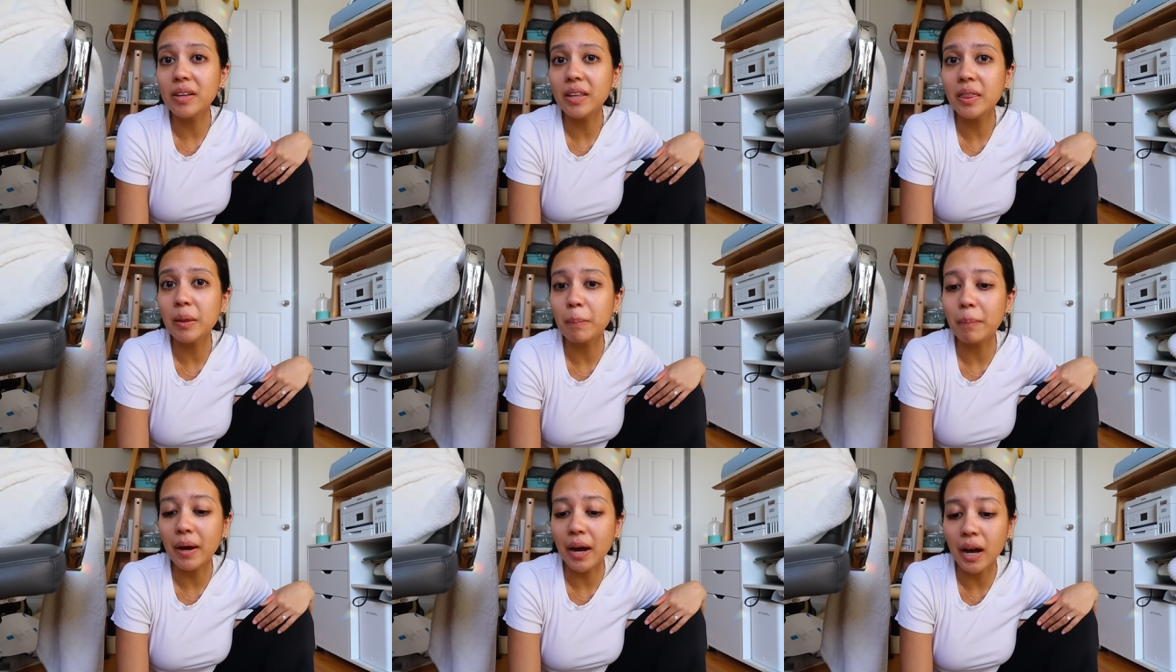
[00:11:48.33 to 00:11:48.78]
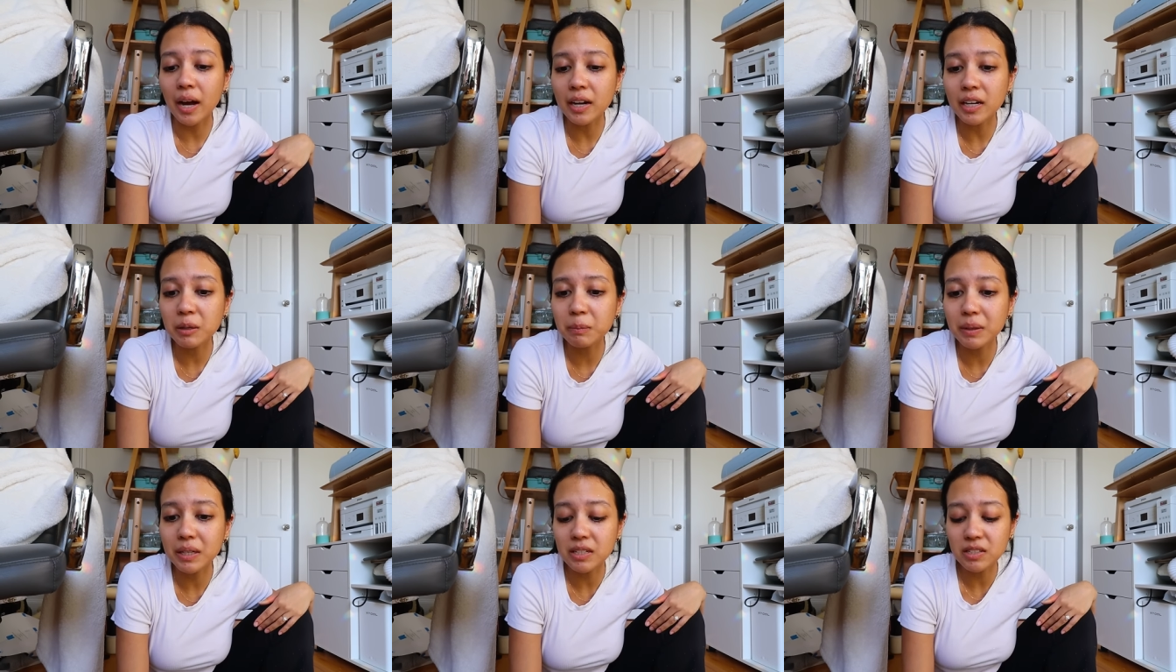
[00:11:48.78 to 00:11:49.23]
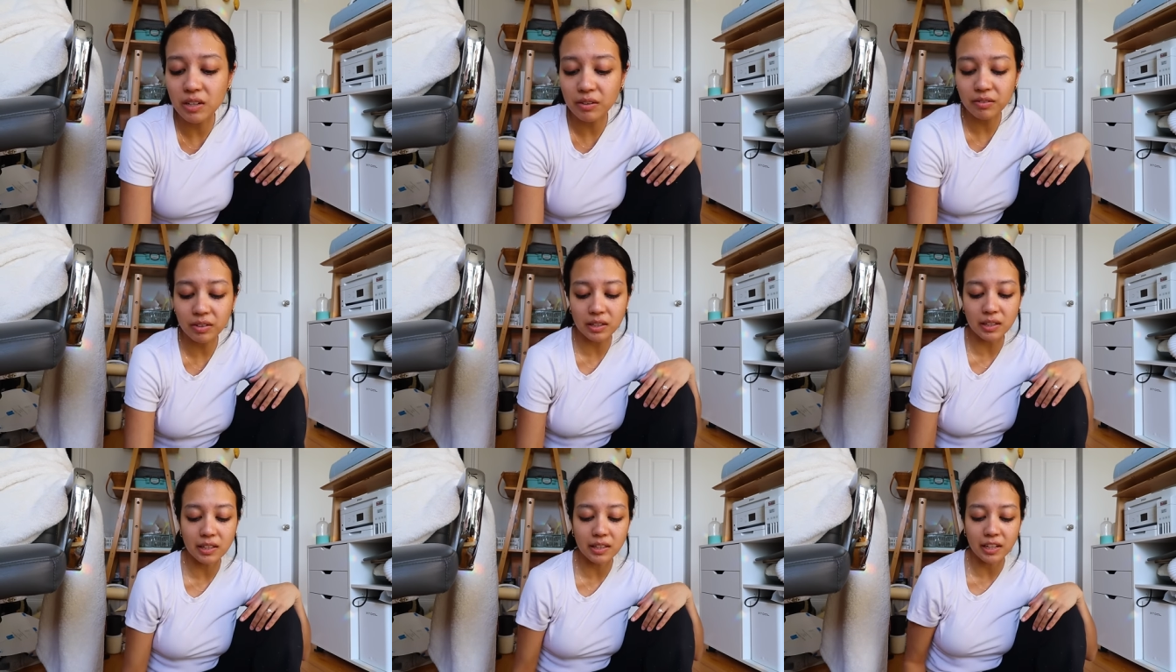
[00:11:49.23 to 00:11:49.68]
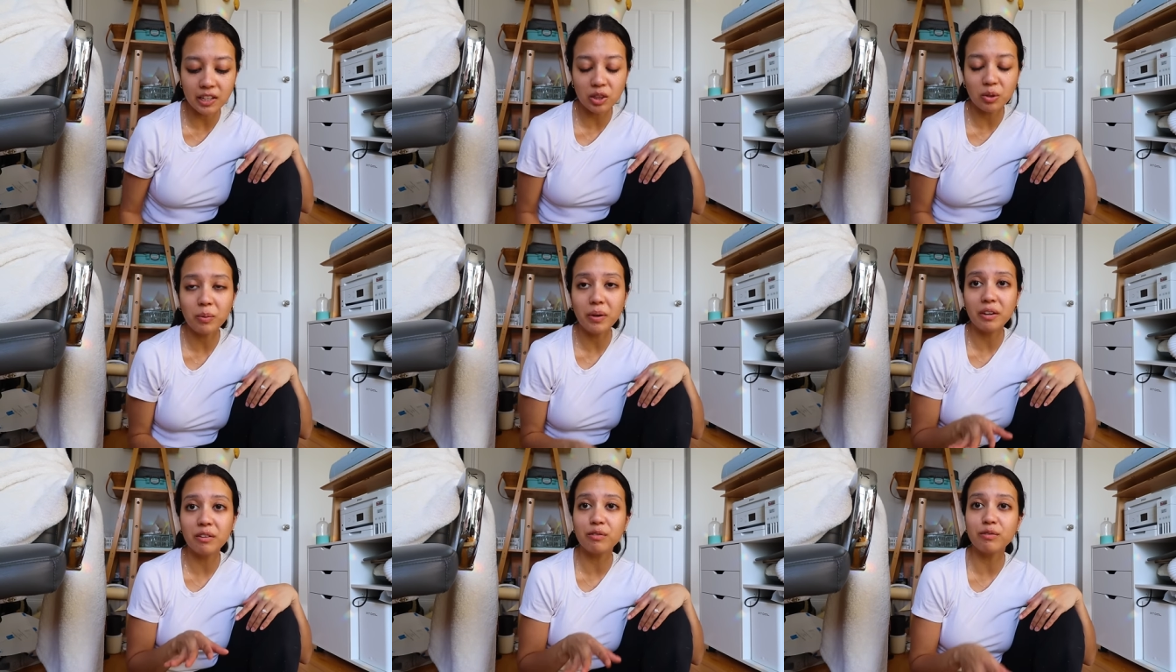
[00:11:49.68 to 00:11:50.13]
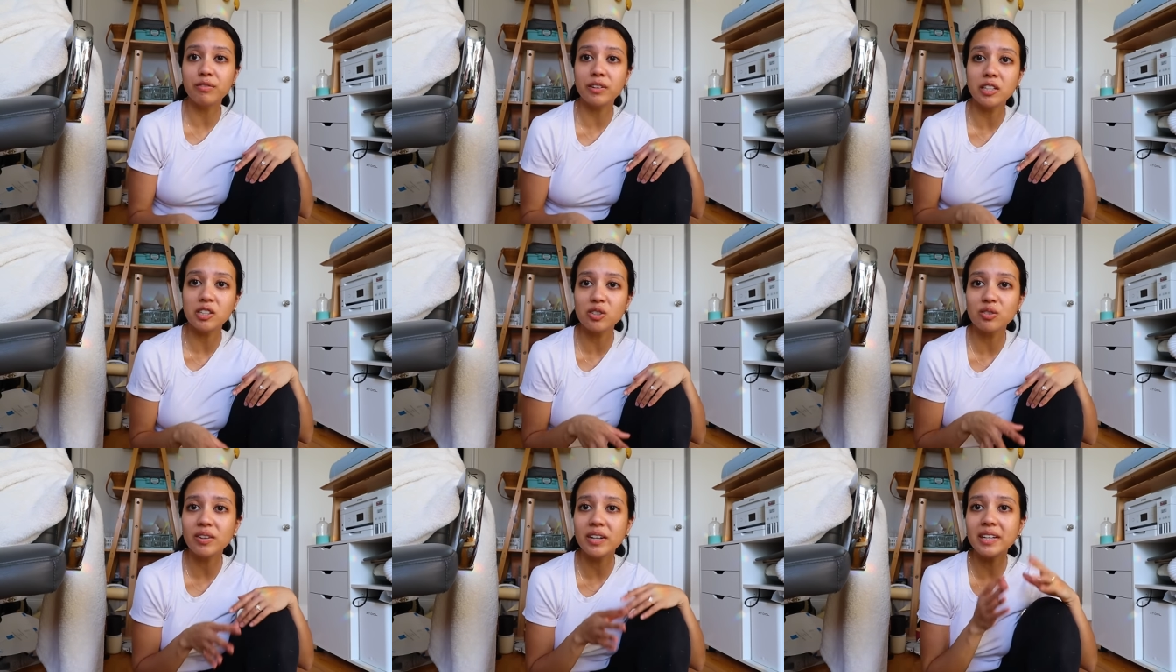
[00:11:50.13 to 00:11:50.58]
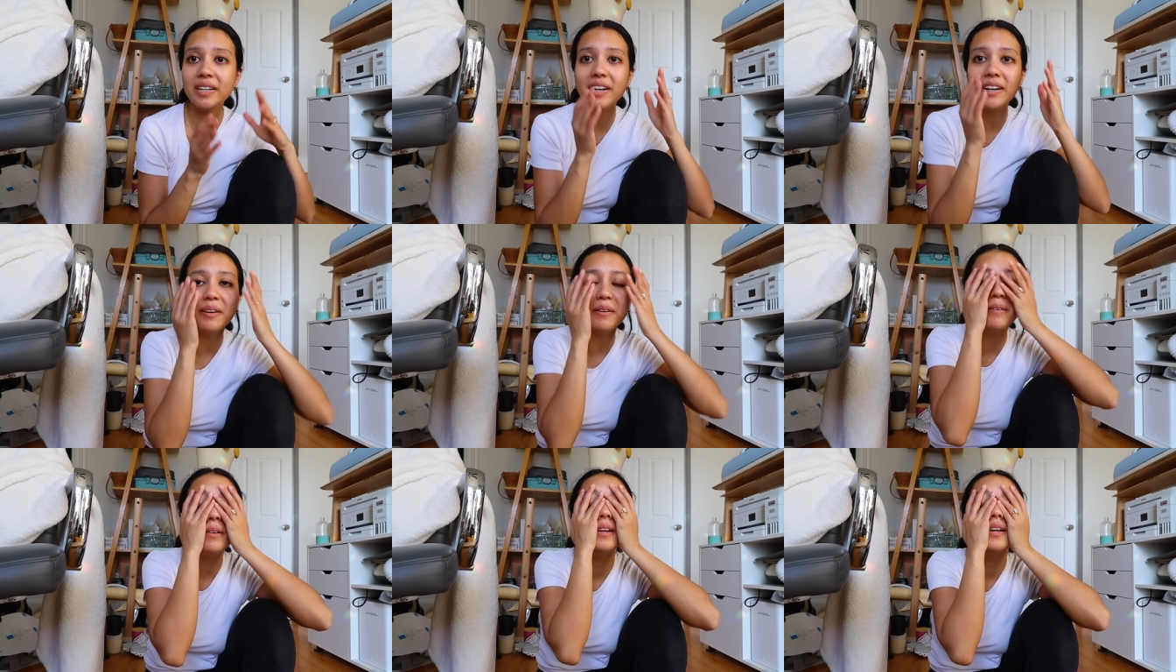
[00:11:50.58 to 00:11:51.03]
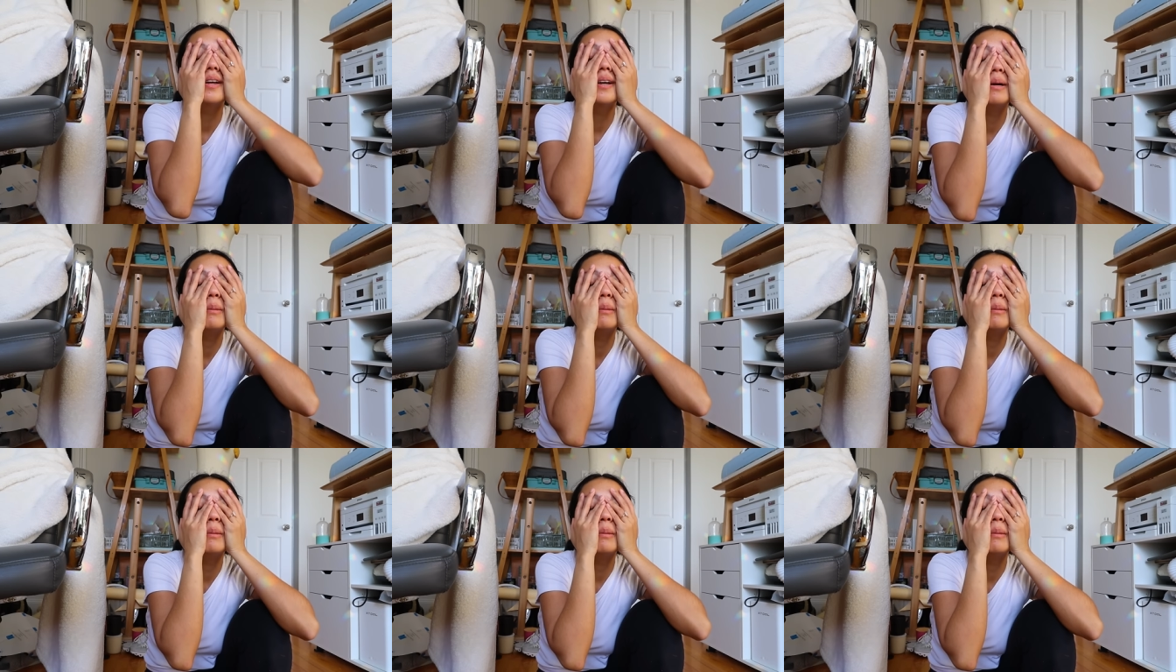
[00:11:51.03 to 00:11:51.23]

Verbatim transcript: in the back because I really like the way it fits right now.